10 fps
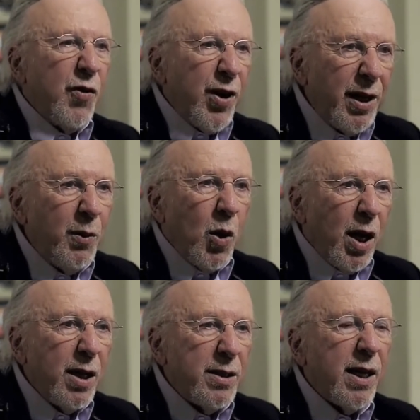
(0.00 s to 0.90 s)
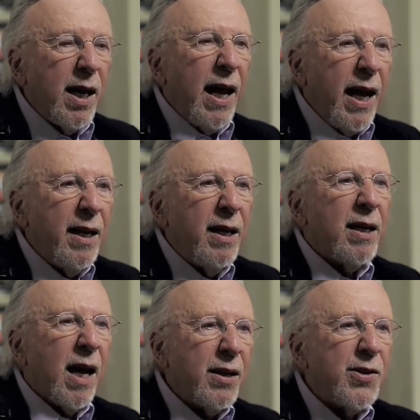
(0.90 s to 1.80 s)
It really was a
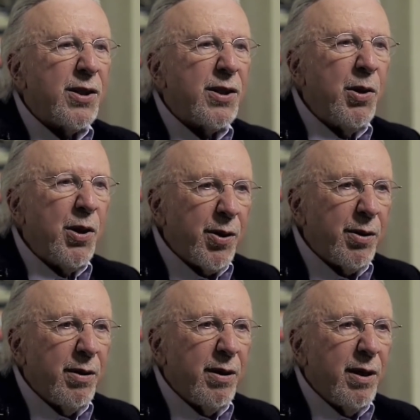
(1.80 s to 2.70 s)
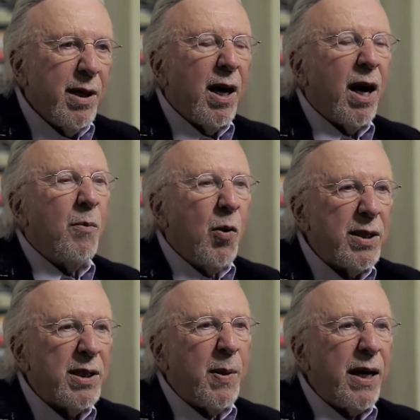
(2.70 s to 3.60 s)
conscious computer on
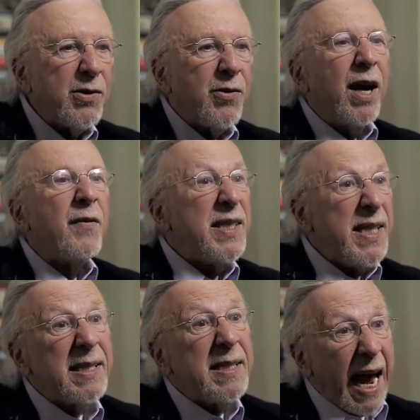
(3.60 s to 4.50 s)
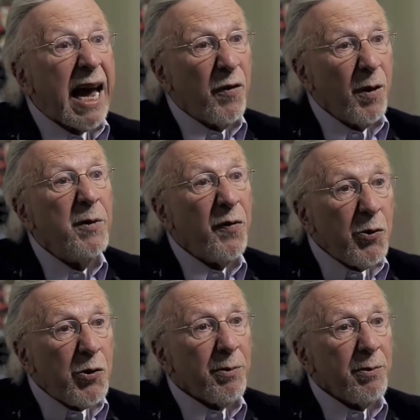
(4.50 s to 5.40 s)
board a spacecraft, a Tic Tac from the
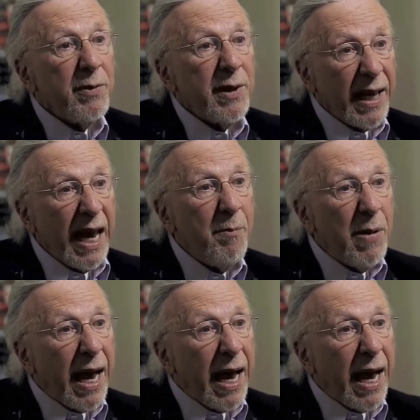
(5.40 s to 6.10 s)
future. I came